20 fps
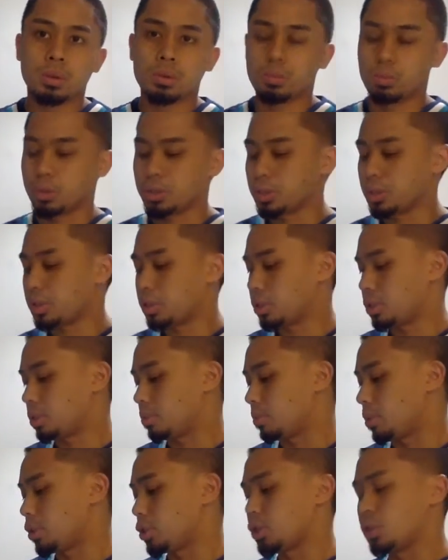which
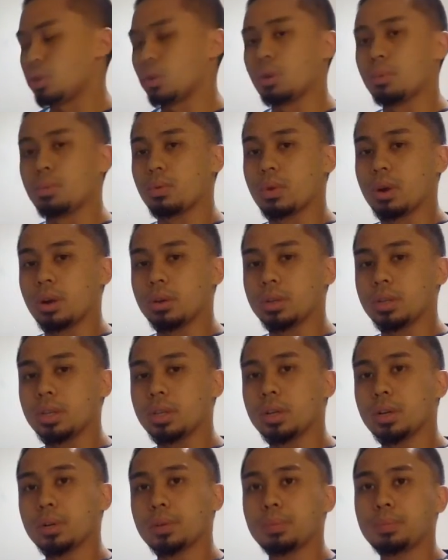may show up around
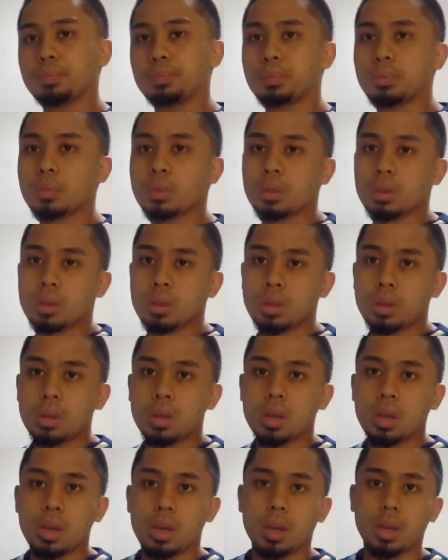here.
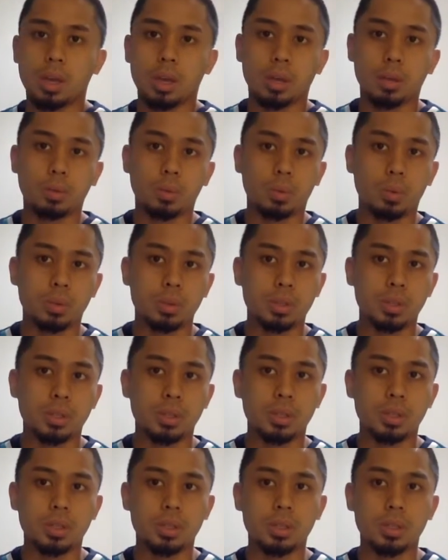And we want to
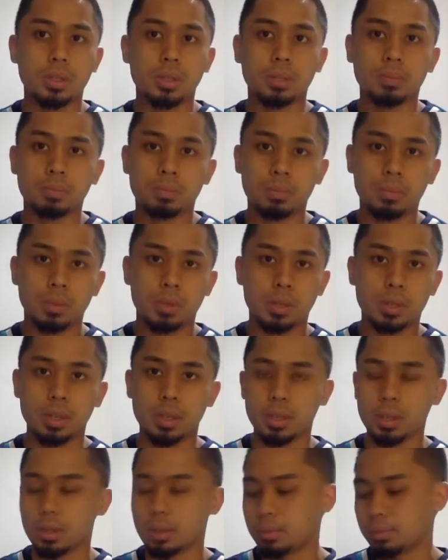see
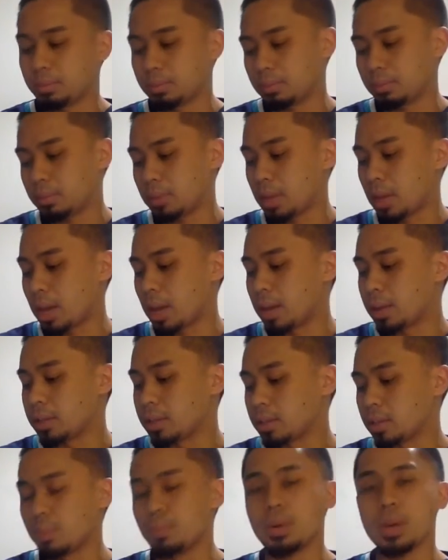it
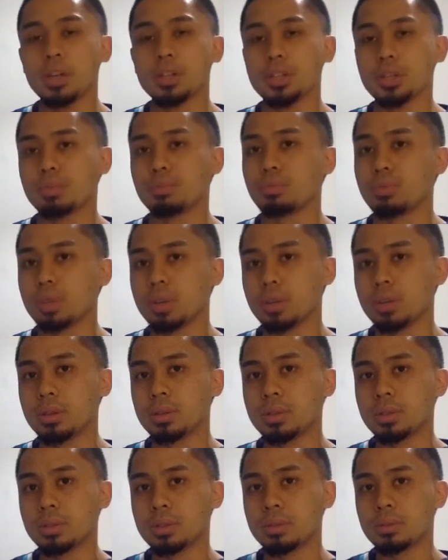as the patient
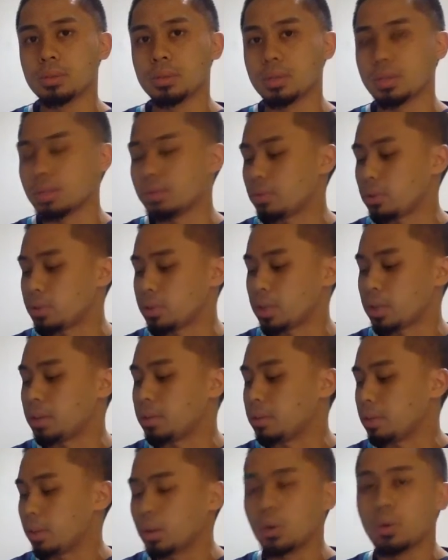breathes, see if there's
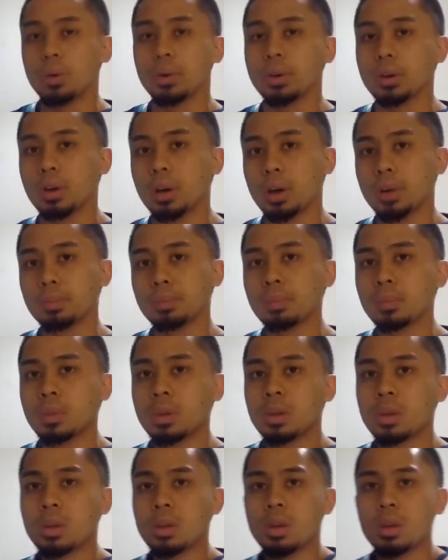anything going on.
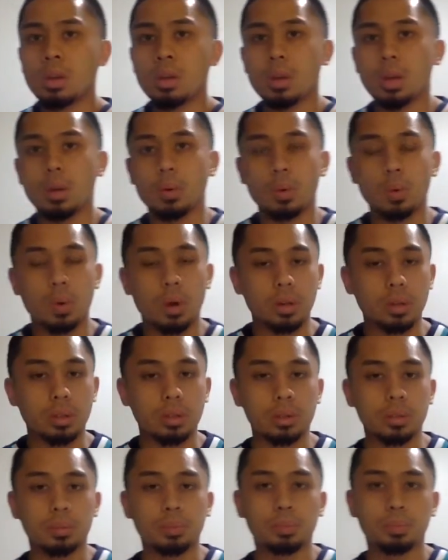And we want to
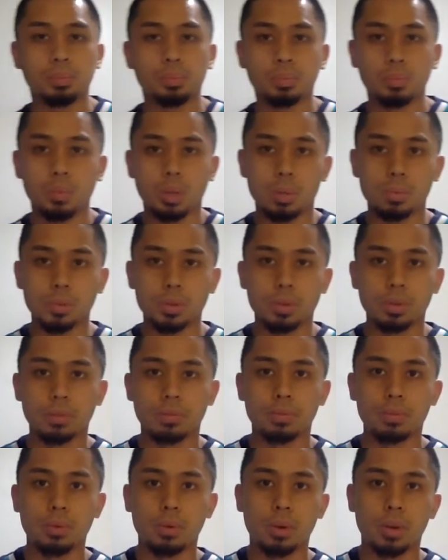observe
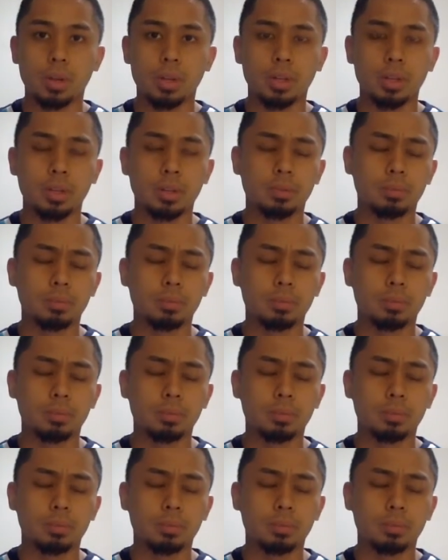for any